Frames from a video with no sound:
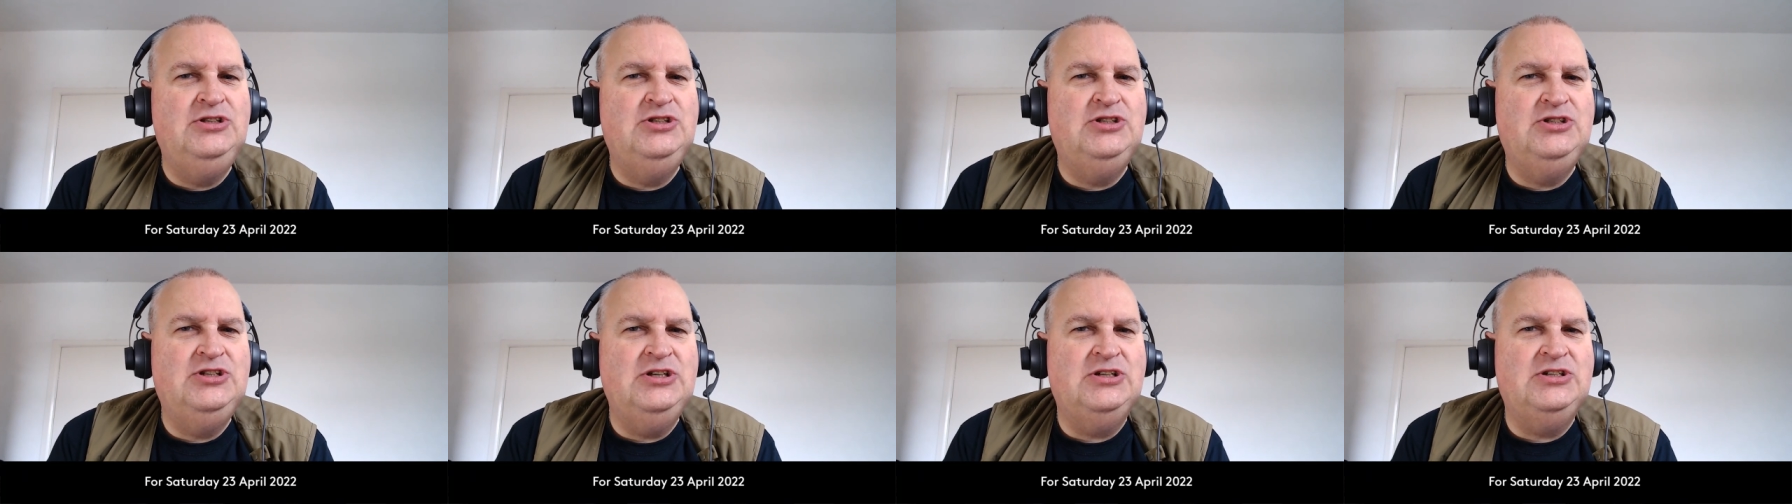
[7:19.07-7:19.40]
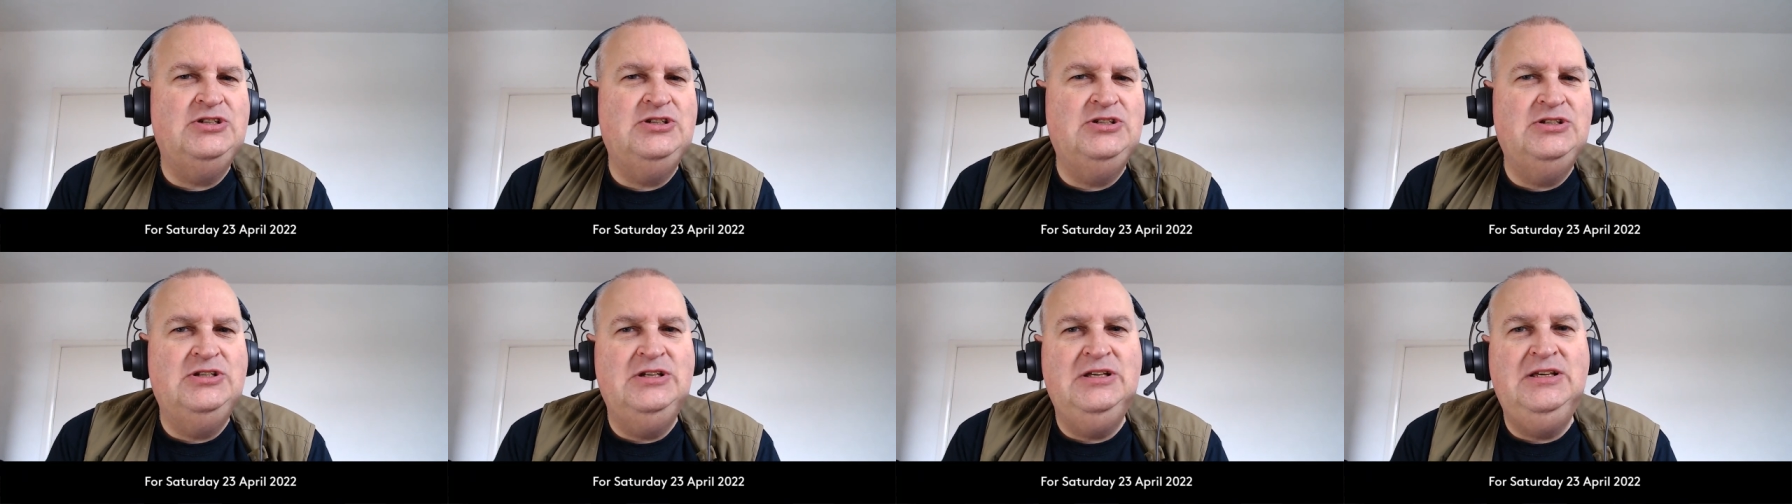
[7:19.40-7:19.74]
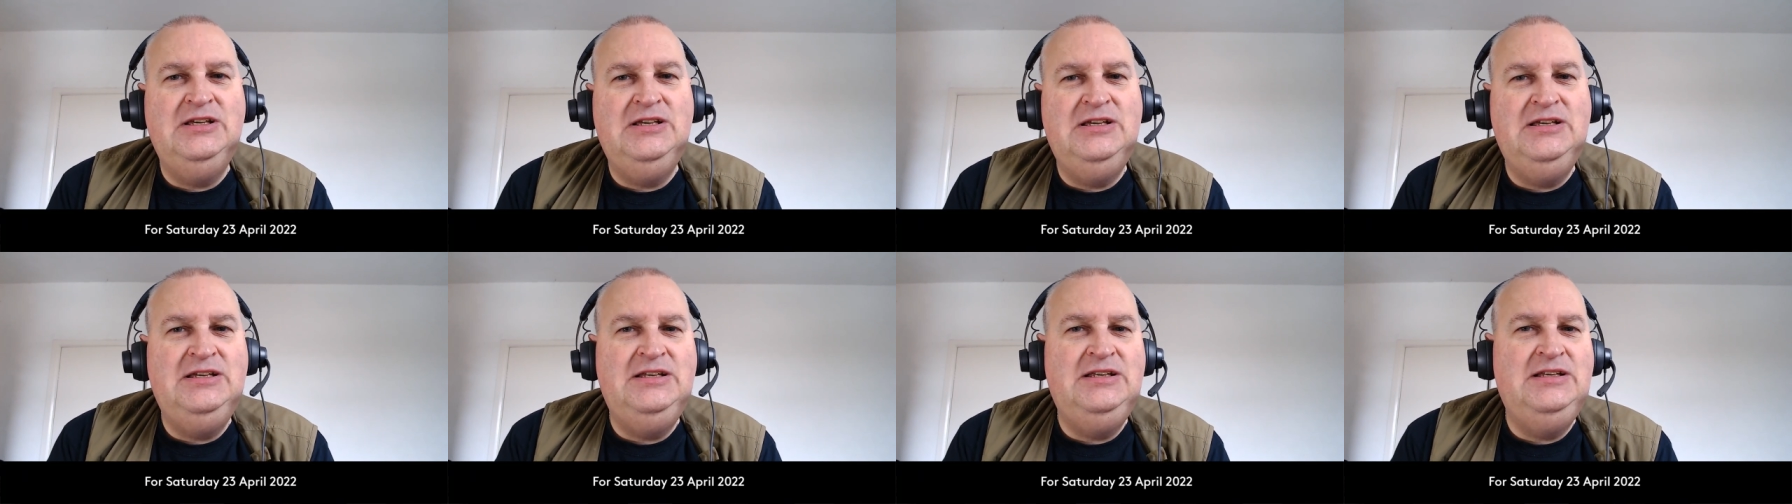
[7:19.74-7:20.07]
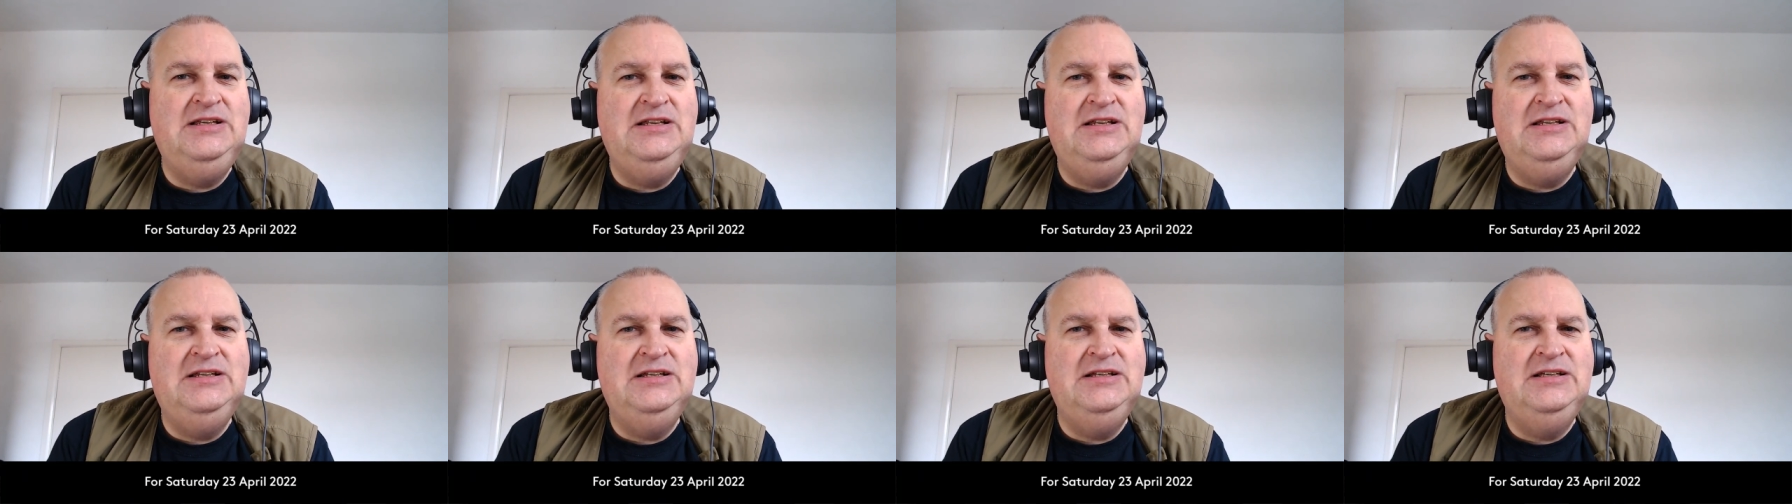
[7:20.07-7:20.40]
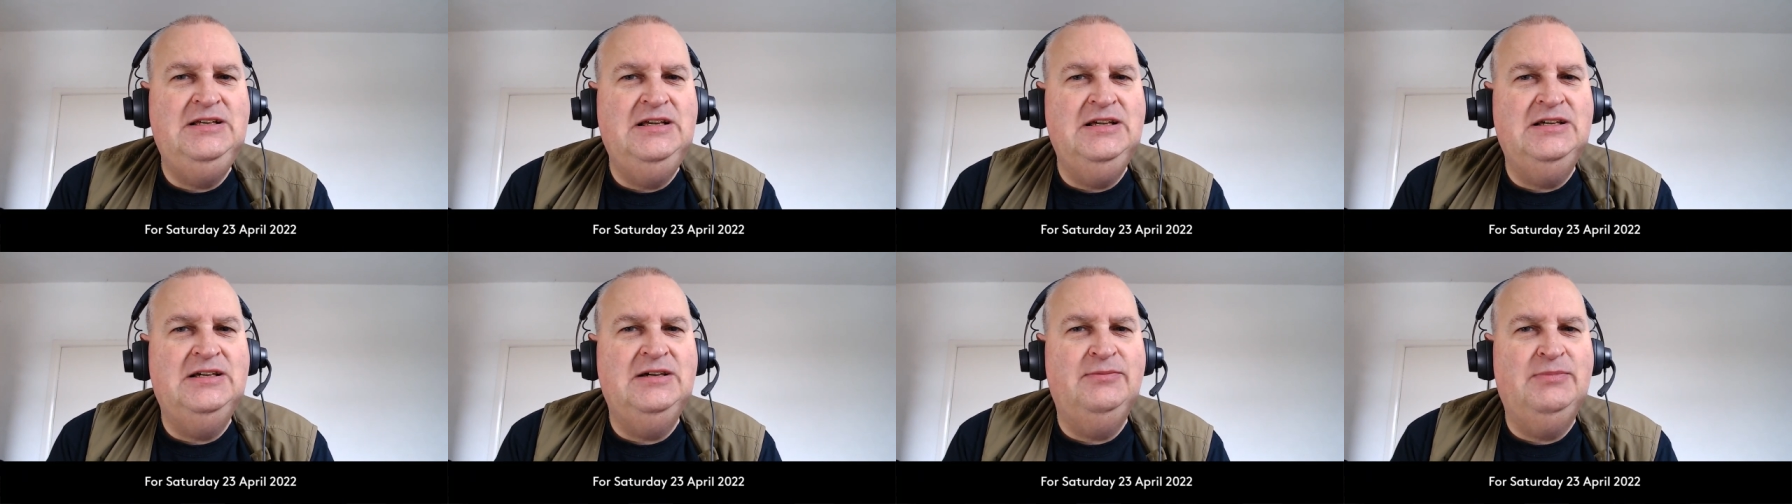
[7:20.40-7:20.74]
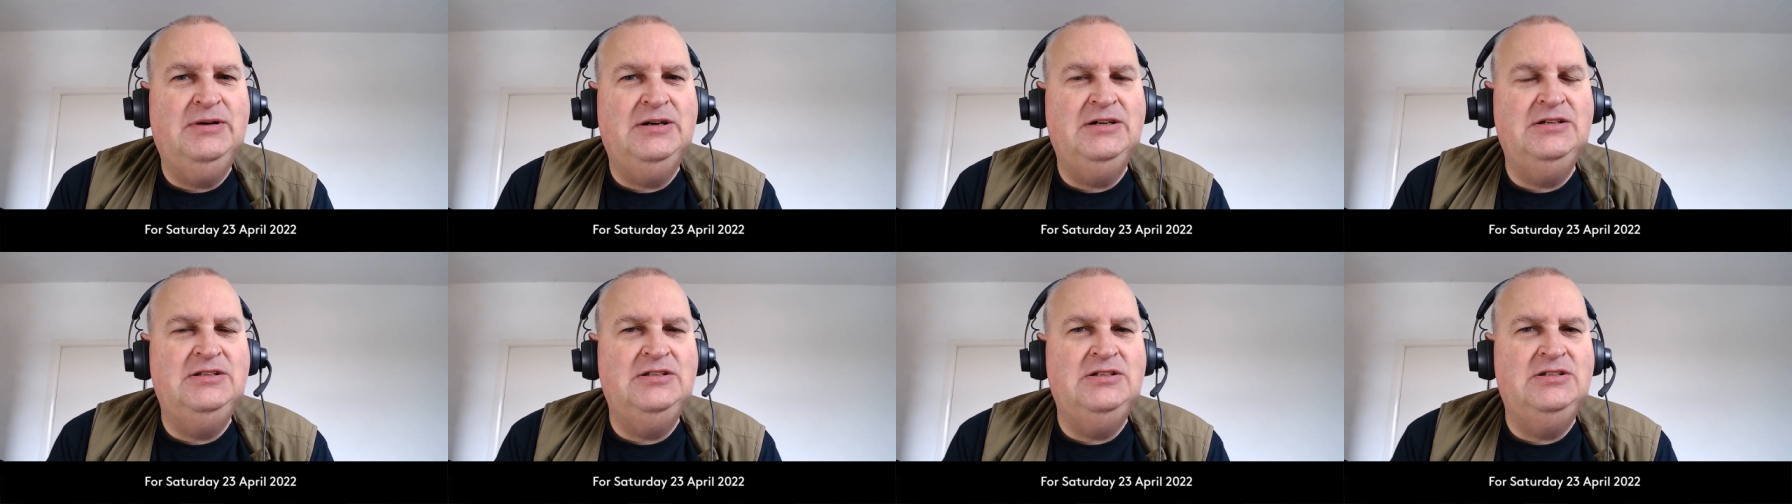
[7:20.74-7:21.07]
16
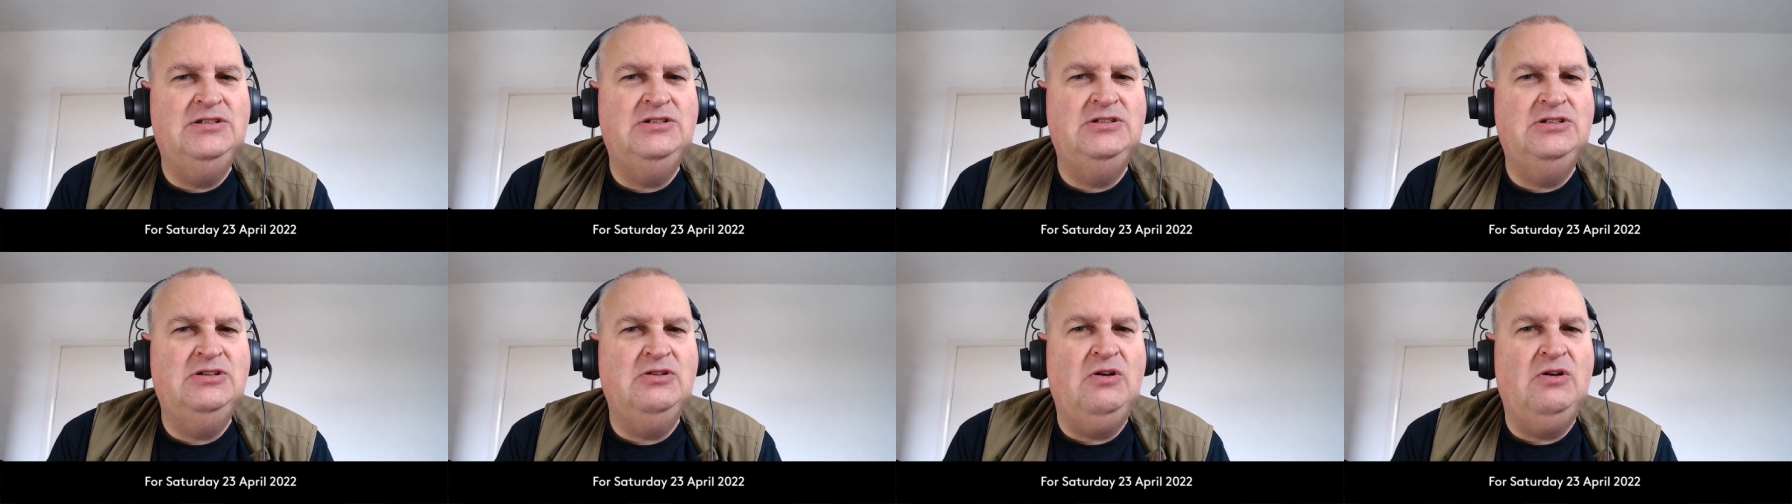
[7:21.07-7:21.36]
gigabytes